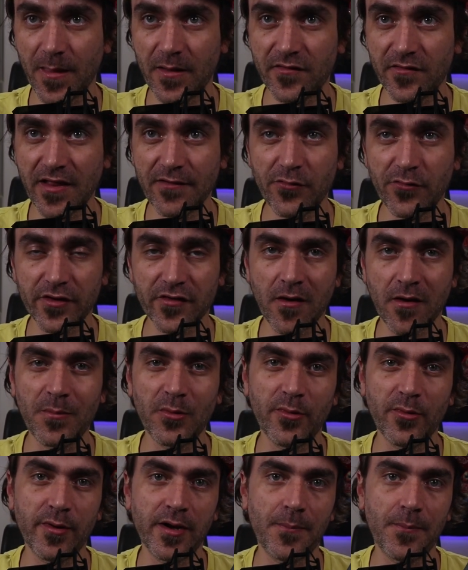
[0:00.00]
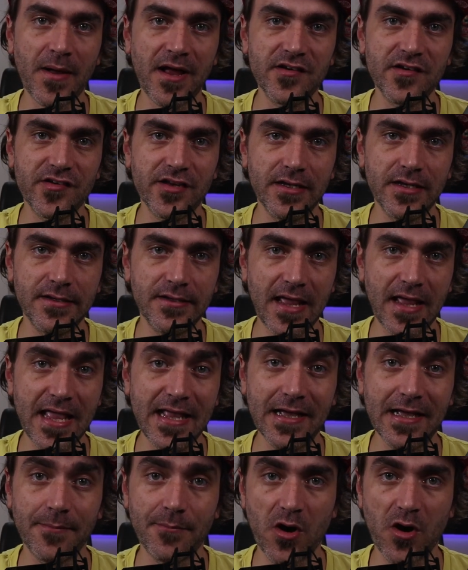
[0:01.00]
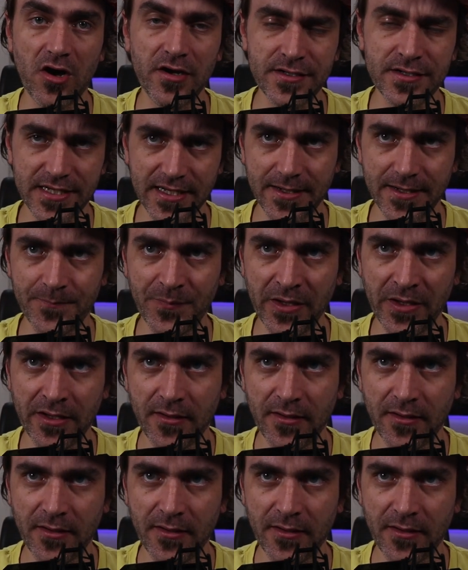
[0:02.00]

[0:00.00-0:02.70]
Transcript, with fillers: Say, for example, we want to punch in a command here.